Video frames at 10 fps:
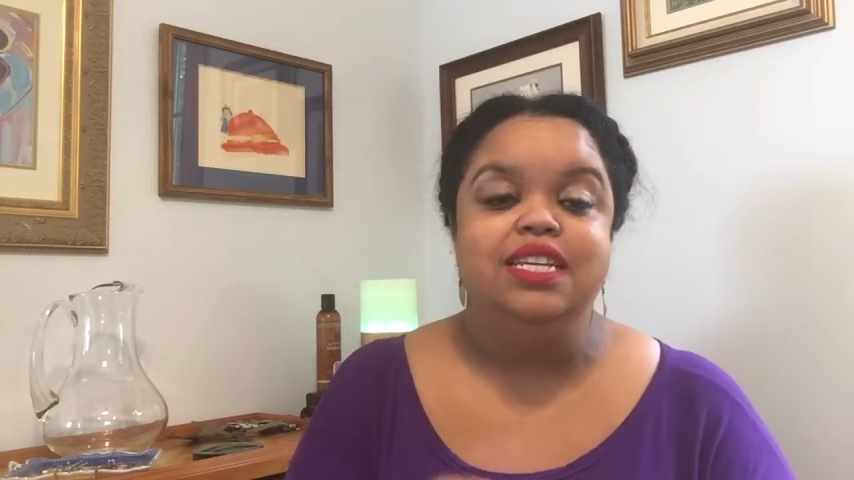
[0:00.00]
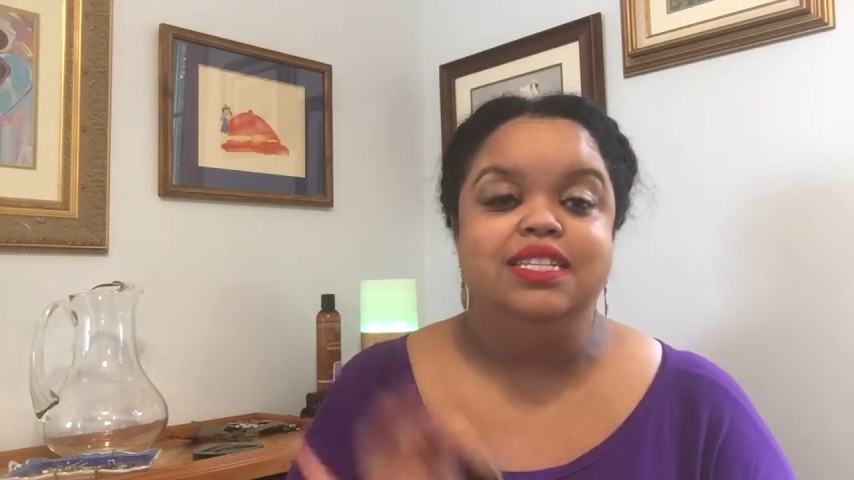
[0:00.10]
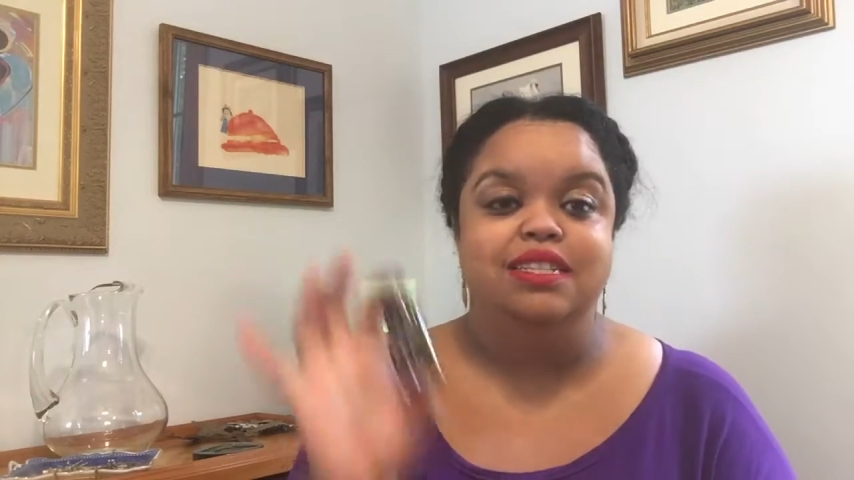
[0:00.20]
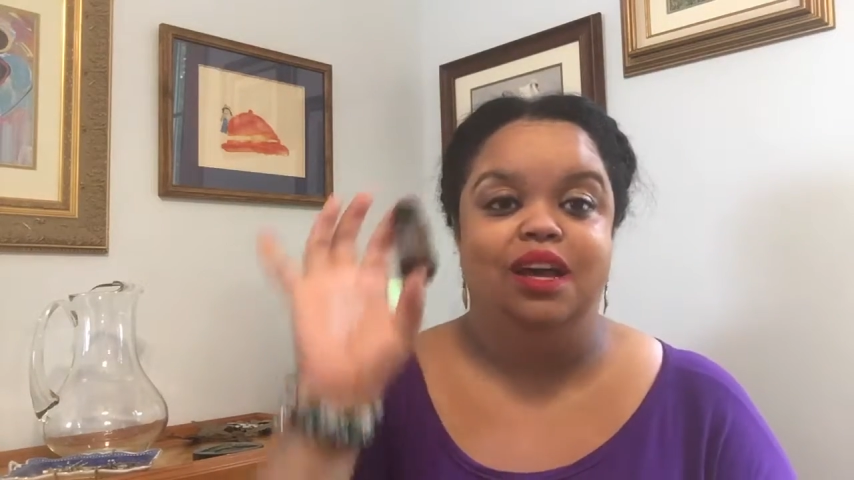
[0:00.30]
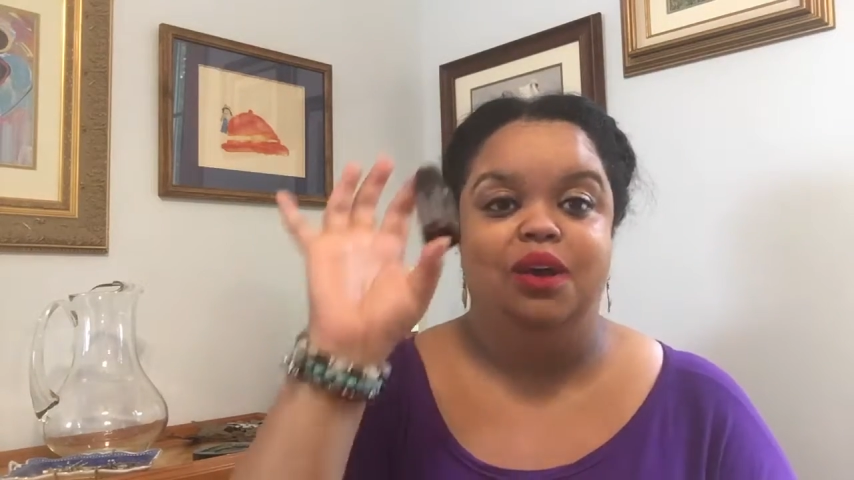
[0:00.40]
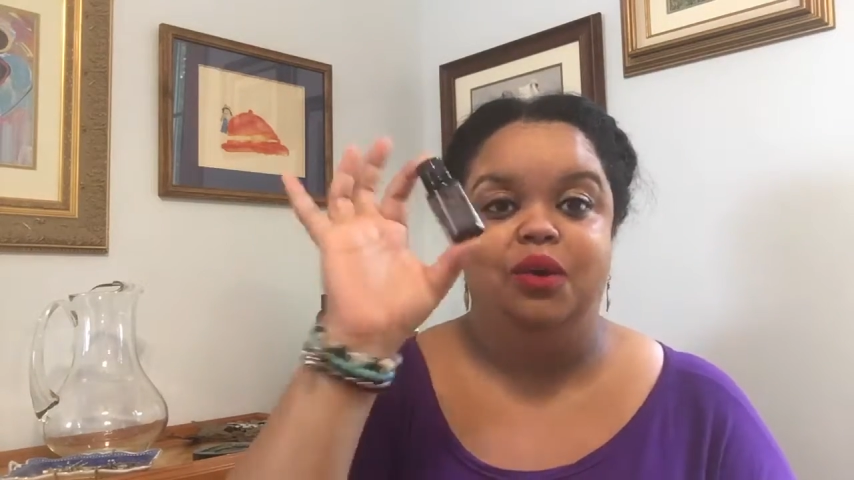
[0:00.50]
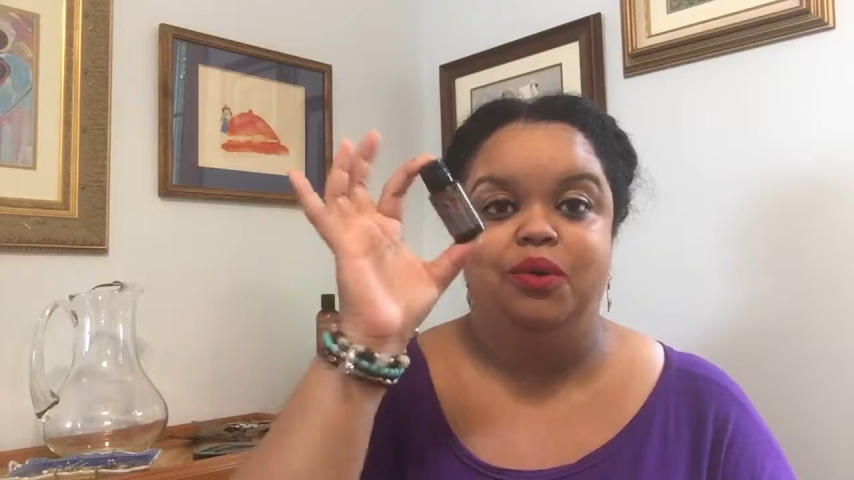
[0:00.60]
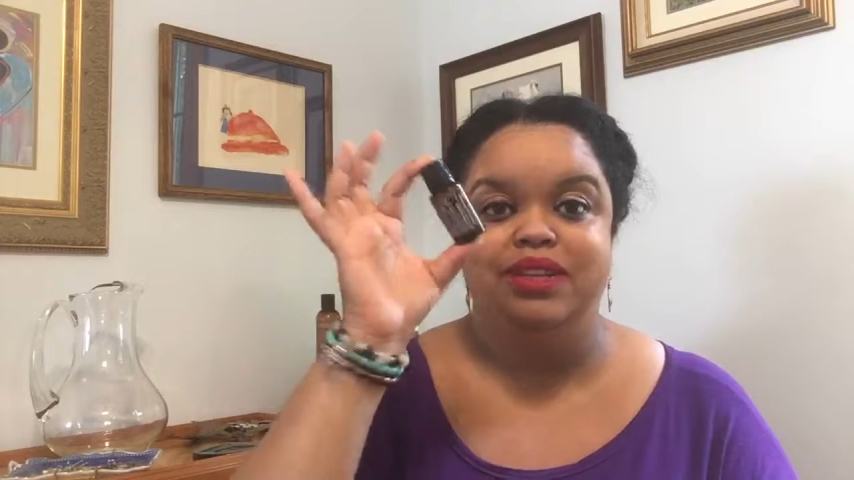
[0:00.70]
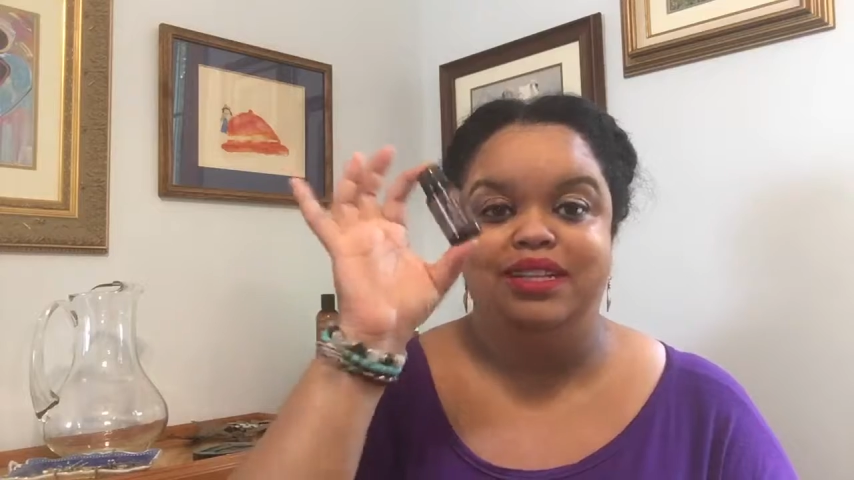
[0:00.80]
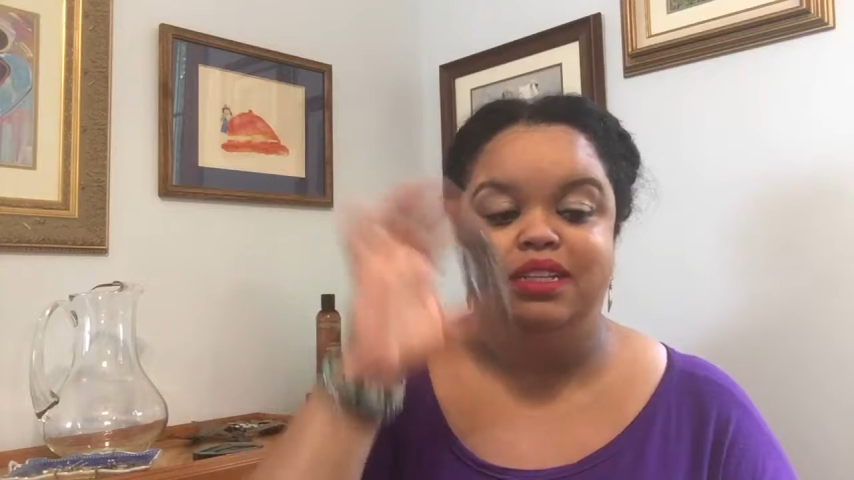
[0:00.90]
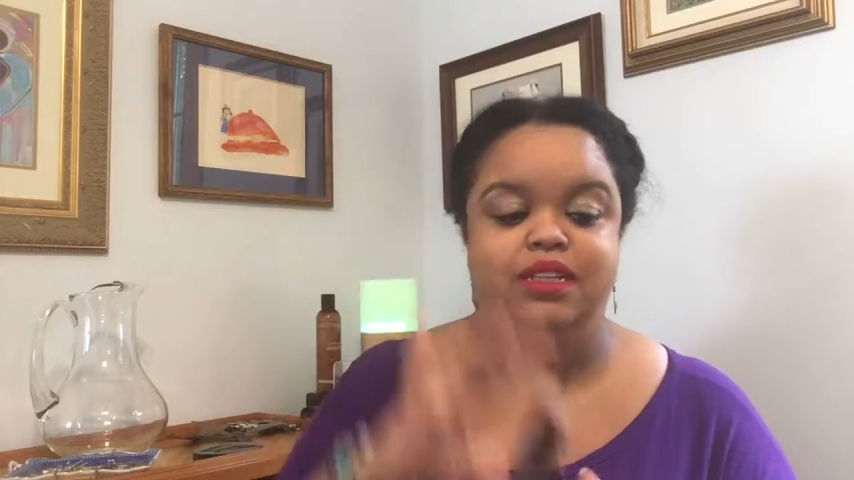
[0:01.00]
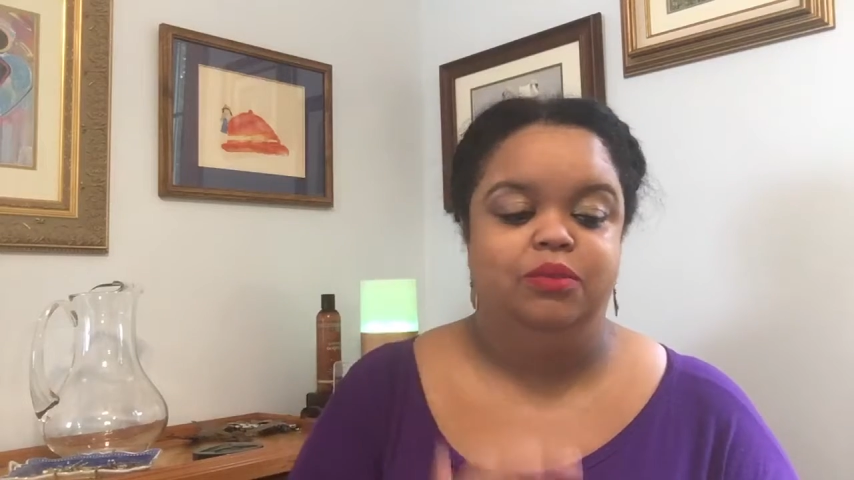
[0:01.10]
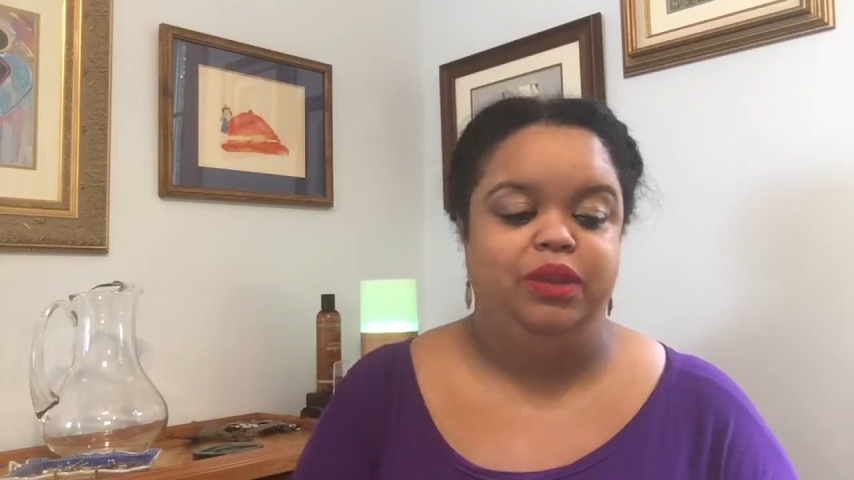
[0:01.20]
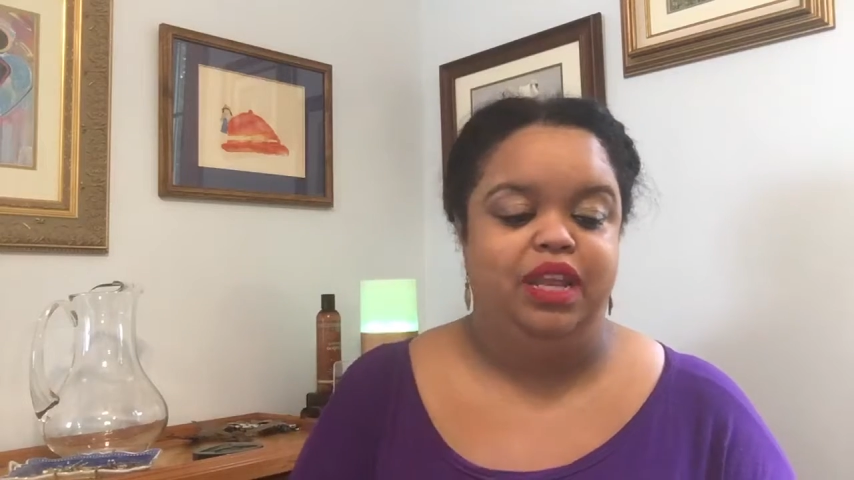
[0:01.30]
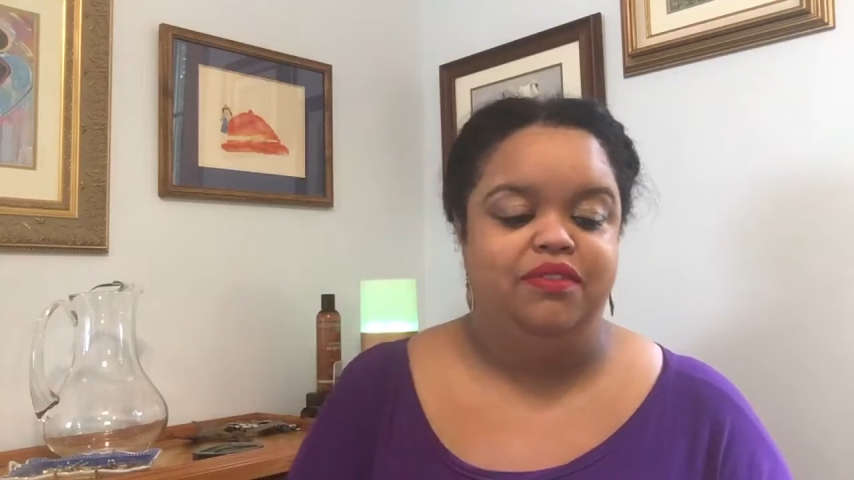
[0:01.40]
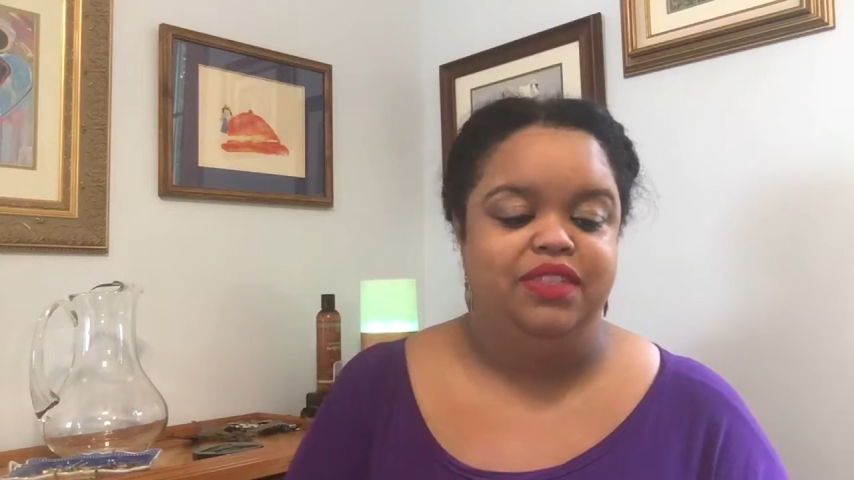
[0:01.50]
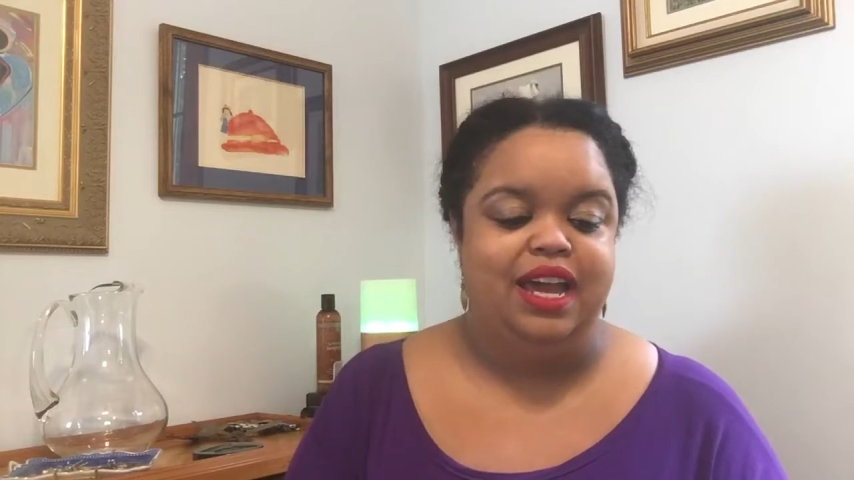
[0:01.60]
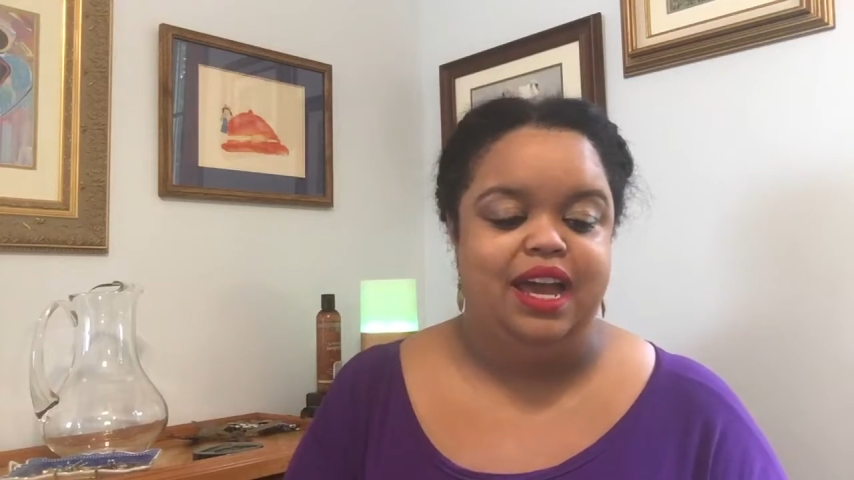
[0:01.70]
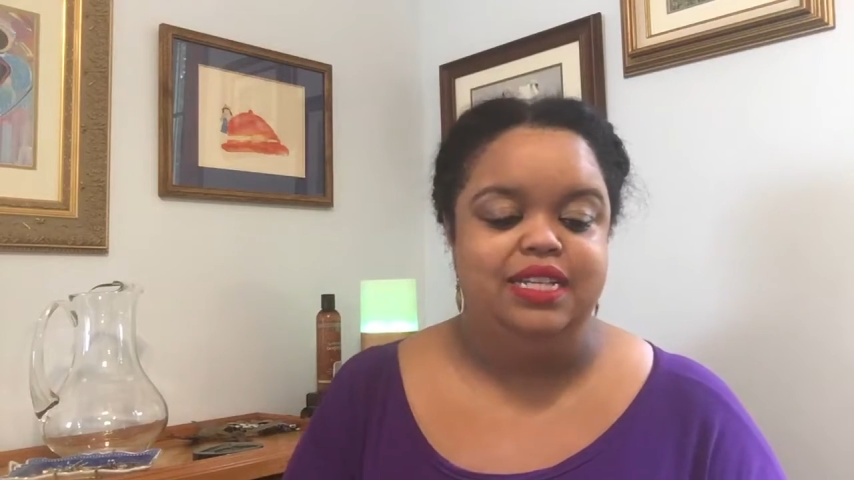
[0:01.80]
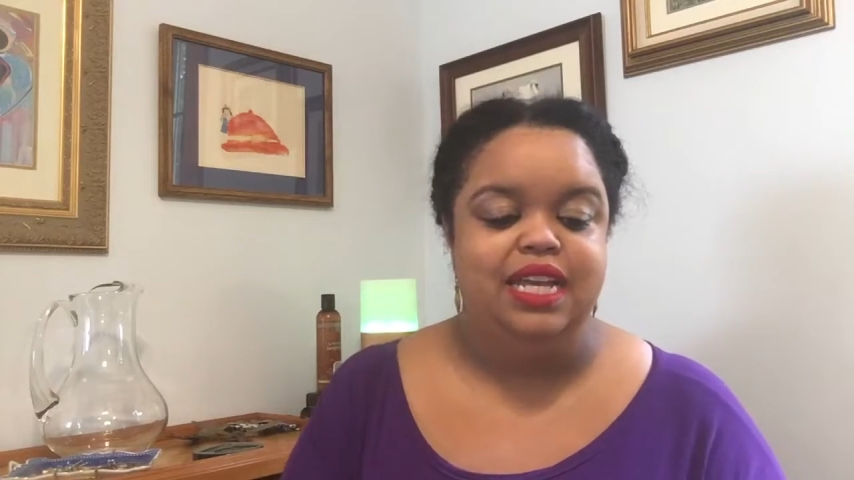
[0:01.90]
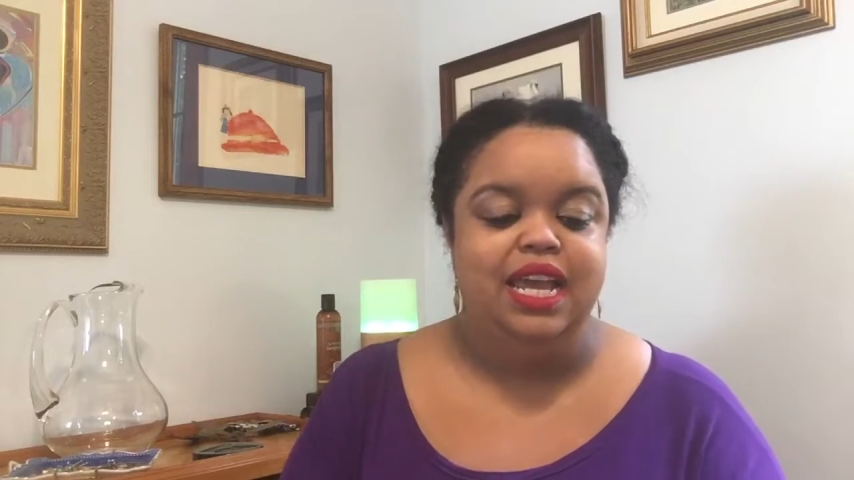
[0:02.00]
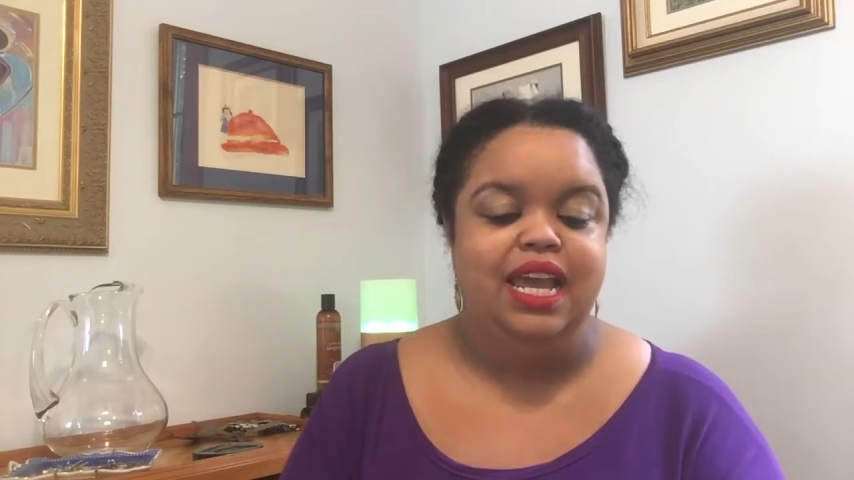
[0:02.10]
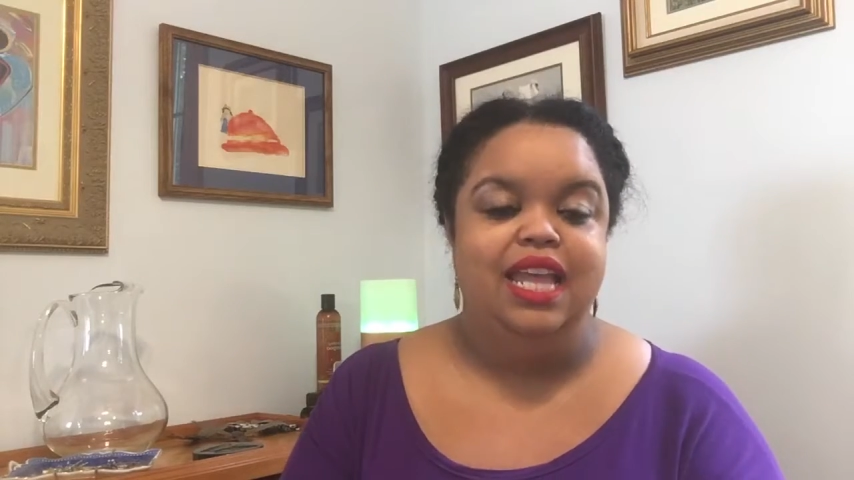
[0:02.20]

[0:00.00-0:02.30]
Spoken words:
So we love that.